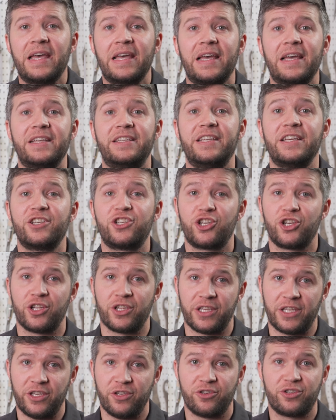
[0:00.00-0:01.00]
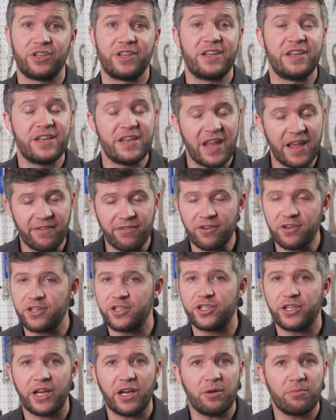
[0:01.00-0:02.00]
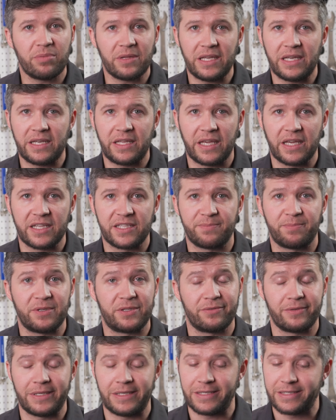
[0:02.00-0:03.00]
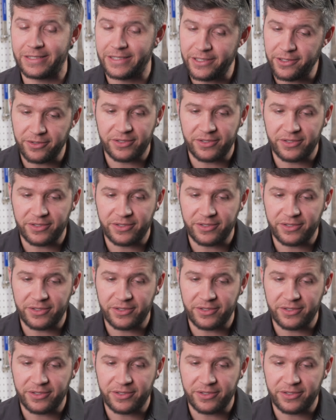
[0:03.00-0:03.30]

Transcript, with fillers: Additionally, you should never share bleed kits between D O